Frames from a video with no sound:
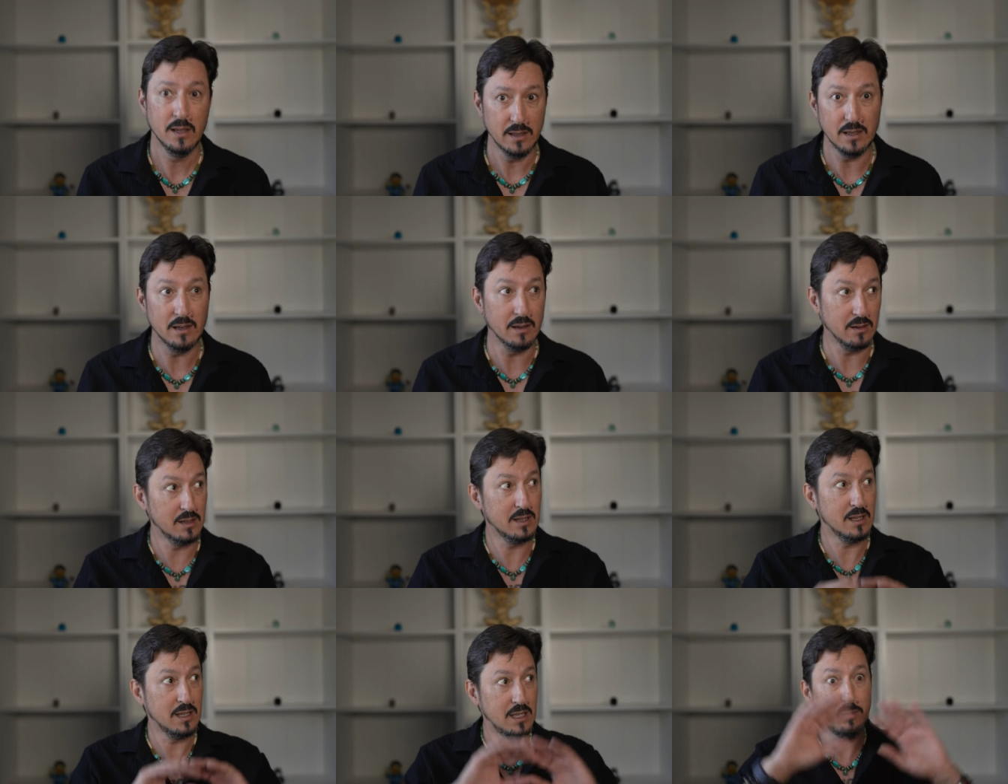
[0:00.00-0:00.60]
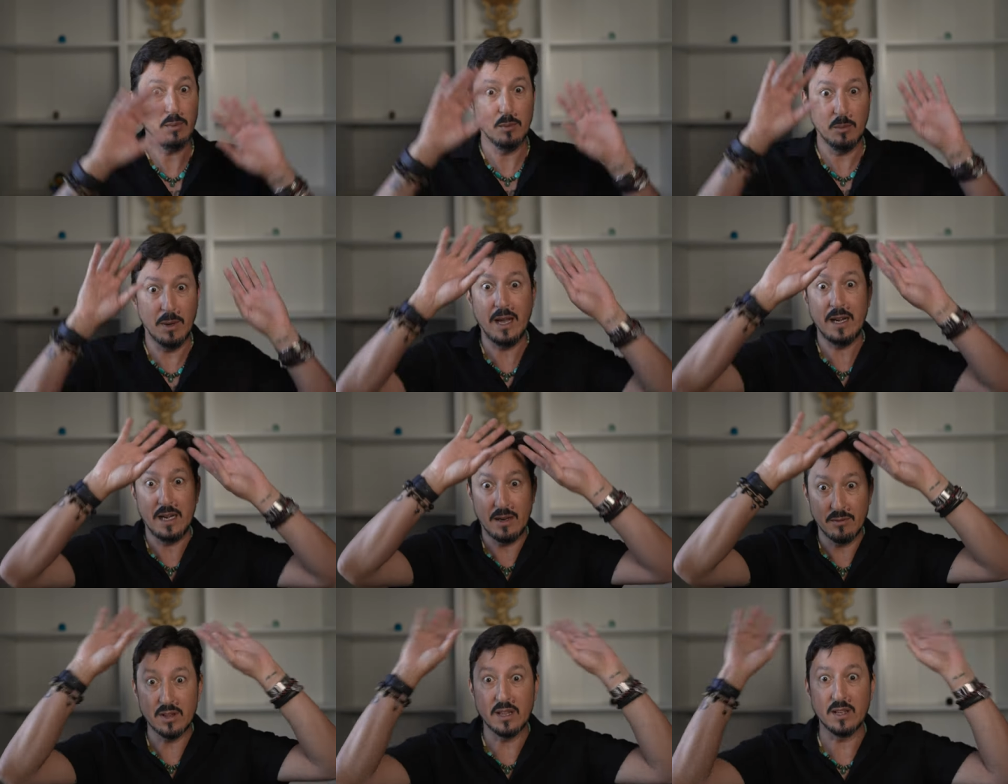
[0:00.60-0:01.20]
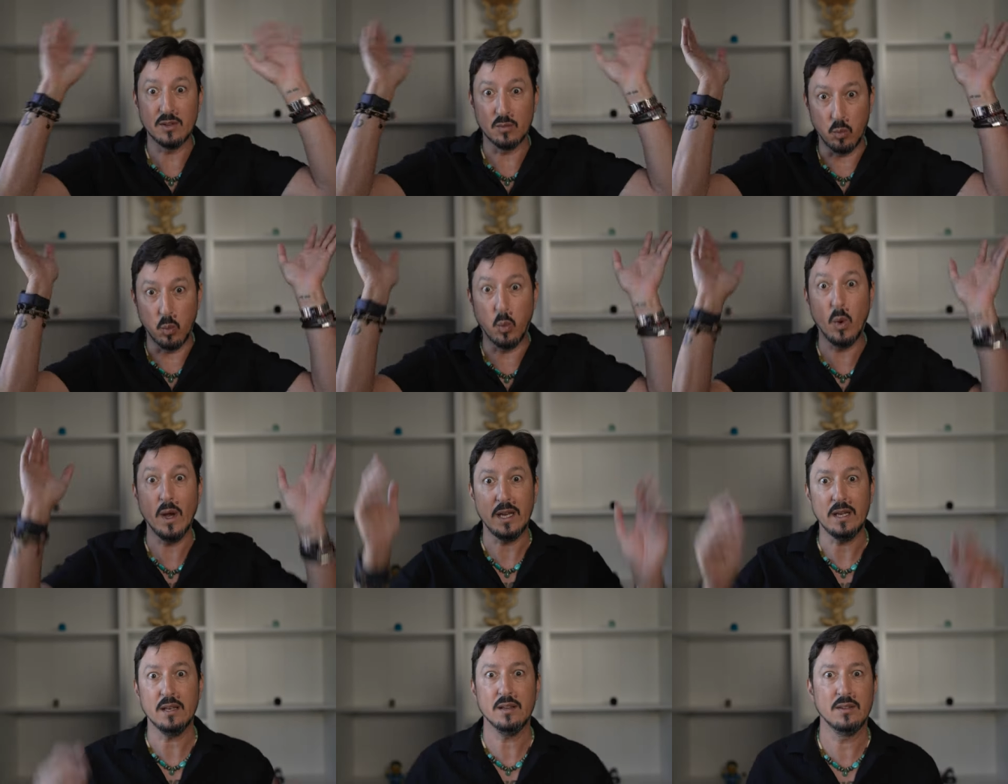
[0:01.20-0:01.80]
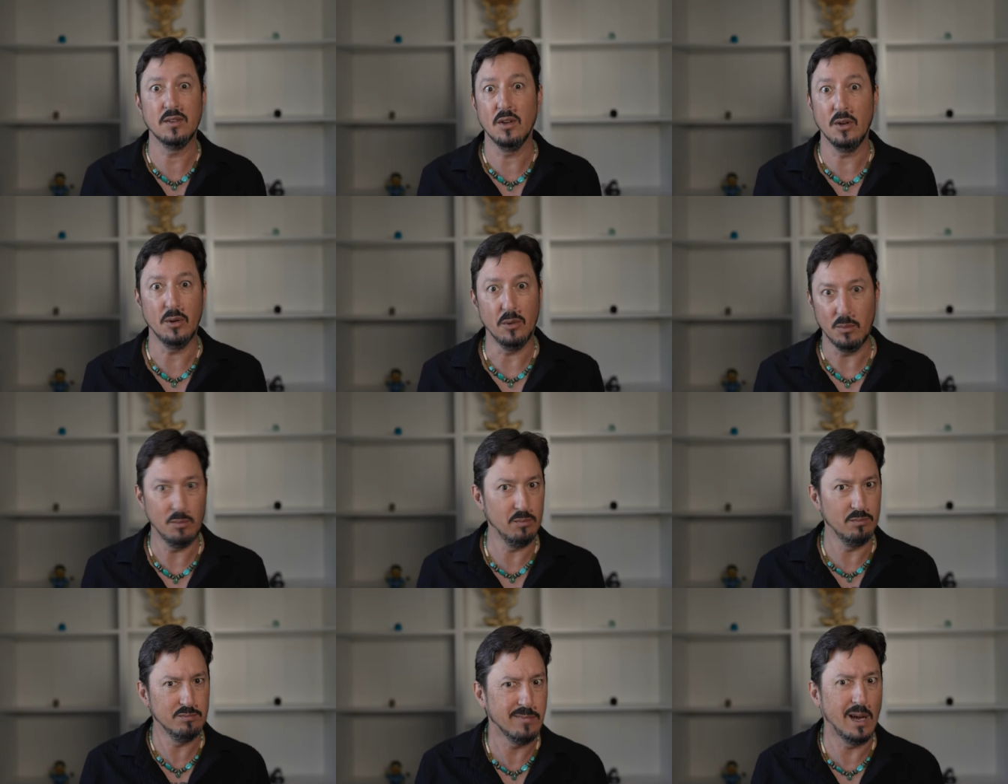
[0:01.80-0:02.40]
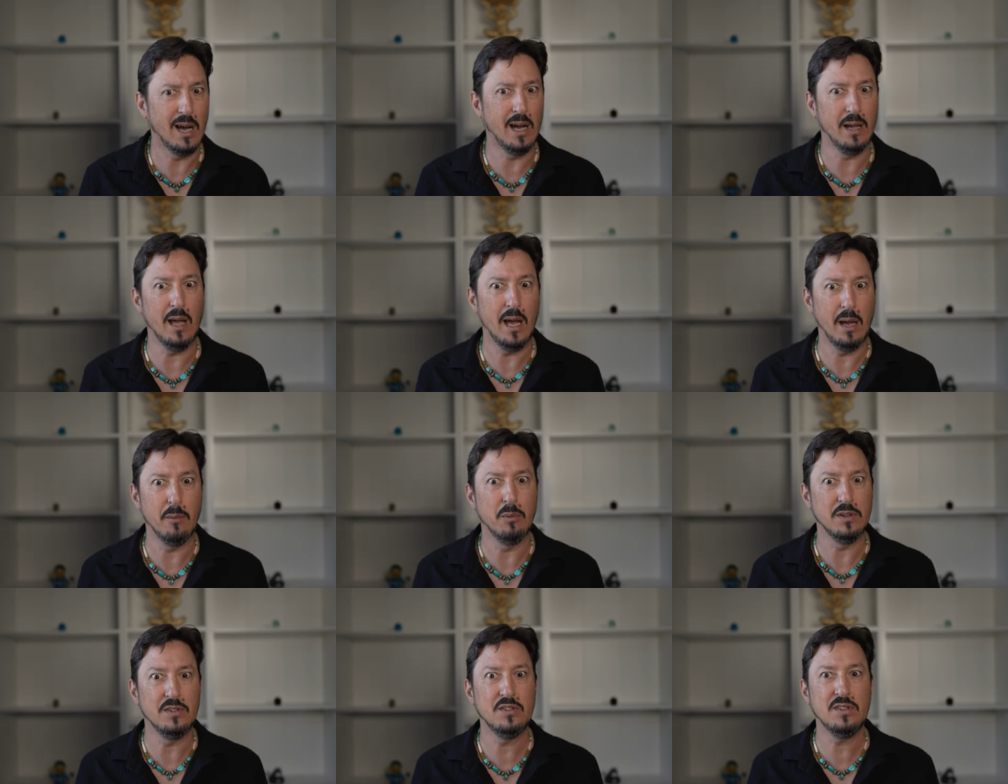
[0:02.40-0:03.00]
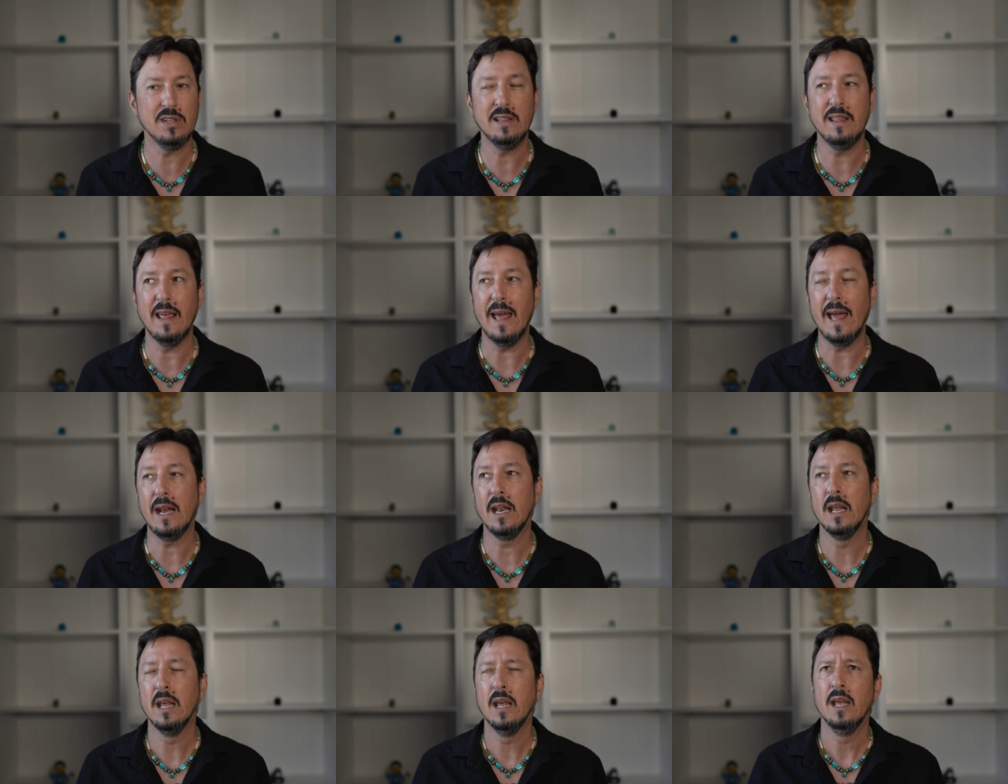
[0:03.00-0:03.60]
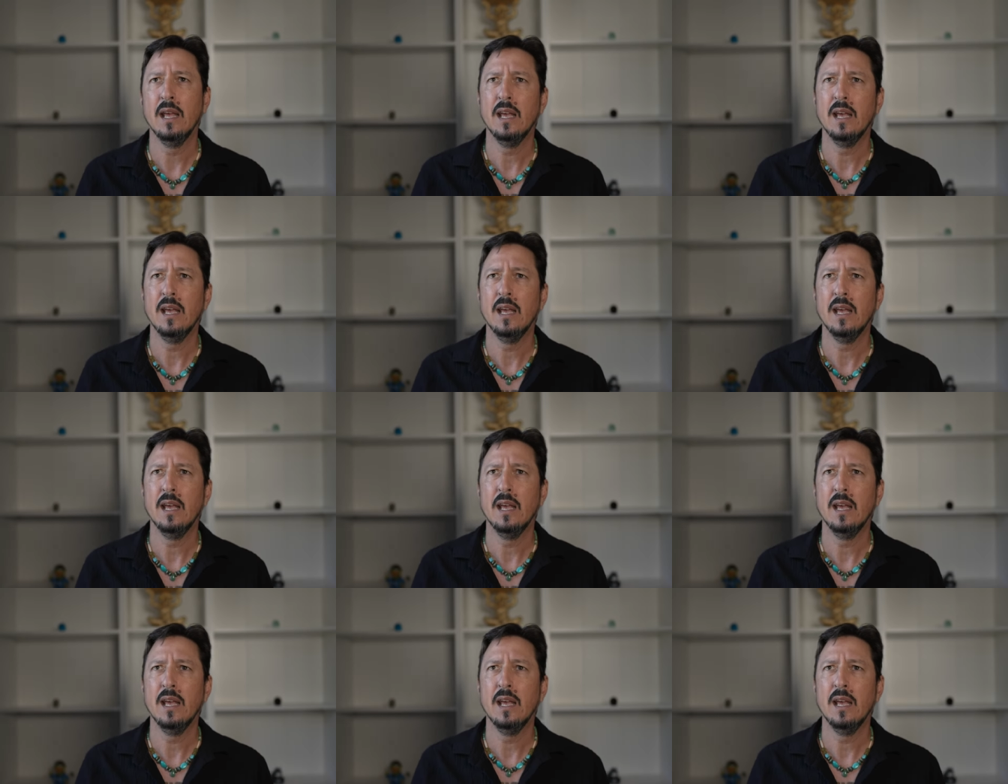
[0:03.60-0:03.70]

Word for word: Now, keep in mind, everything's white, so I, I would see that.